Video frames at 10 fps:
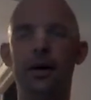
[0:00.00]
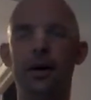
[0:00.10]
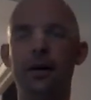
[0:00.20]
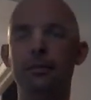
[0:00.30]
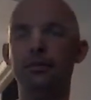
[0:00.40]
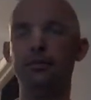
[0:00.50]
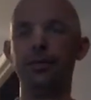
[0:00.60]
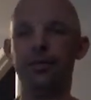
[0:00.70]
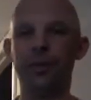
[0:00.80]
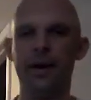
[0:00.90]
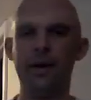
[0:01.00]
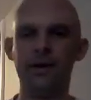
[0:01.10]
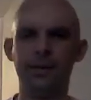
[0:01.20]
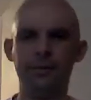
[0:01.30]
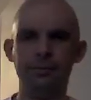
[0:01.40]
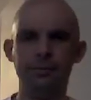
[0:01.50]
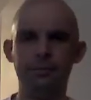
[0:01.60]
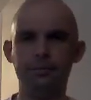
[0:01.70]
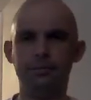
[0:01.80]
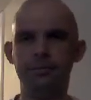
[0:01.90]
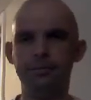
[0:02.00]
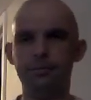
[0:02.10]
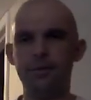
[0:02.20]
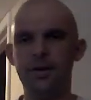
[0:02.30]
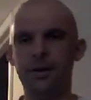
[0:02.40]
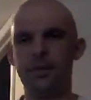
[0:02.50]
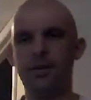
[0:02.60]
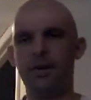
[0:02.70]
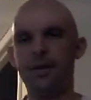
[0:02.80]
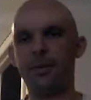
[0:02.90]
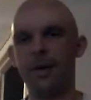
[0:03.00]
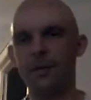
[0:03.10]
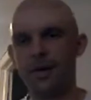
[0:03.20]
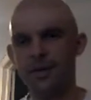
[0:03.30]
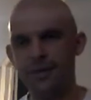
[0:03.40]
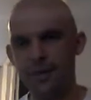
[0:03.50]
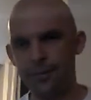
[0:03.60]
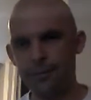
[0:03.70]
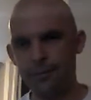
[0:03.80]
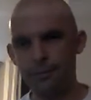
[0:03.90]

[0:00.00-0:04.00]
right here. I'm trying to find a spot where you can see them.